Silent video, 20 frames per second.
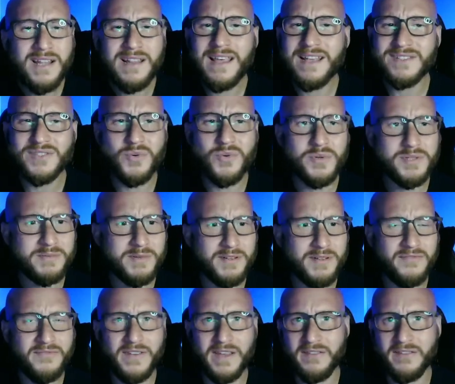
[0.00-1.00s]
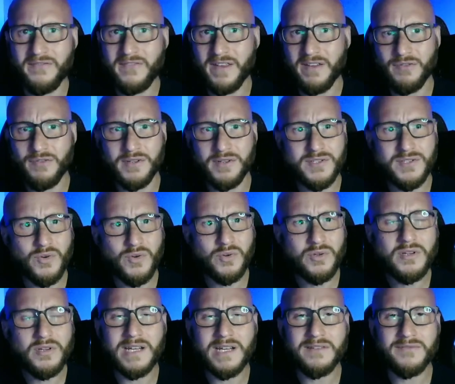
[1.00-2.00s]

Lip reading: That's always been a fan favorite, so look